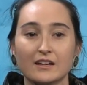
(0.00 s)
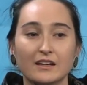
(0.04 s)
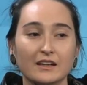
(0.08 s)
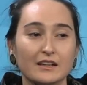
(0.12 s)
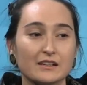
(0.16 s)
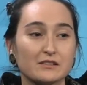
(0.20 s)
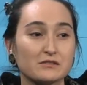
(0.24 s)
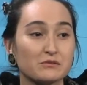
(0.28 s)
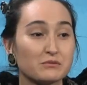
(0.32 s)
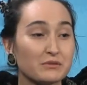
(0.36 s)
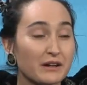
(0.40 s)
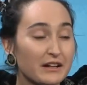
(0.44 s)

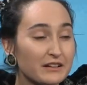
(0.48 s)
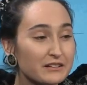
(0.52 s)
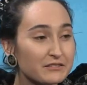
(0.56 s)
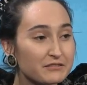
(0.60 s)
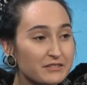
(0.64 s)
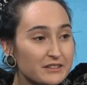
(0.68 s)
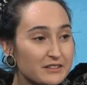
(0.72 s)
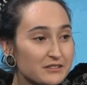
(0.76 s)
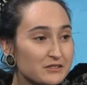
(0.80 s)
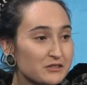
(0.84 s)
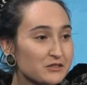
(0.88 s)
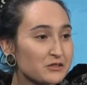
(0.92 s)
is
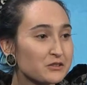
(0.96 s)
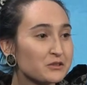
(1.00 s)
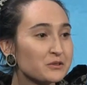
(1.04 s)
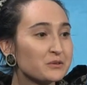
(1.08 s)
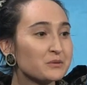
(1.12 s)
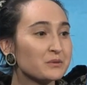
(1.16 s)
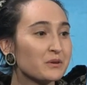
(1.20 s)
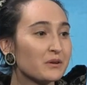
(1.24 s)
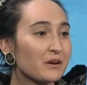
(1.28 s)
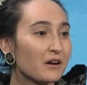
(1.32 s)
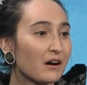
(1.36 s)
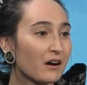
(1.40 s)
relevant
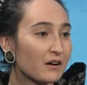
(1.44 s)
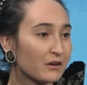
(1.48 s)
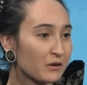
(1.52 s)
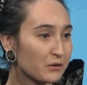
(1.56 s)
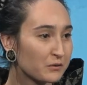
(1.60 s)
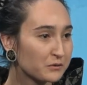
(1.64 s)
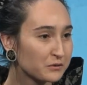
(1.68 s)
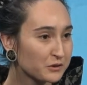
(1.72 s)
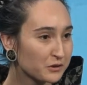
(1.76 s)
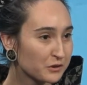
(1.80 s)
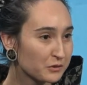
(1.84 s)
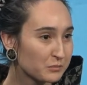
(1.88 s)
to our
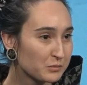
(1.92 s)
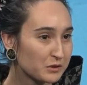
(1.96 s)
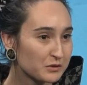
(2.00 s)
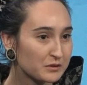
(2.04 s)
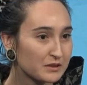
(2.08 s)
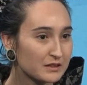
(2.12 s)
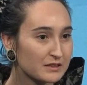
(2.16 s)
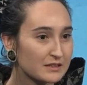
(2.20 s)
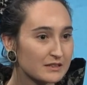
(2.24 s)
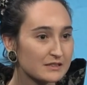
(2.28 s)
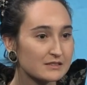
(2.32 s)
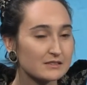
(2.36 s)
own
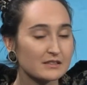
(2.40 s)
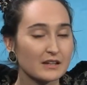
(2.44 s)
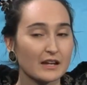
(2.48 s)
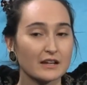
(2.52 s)
communities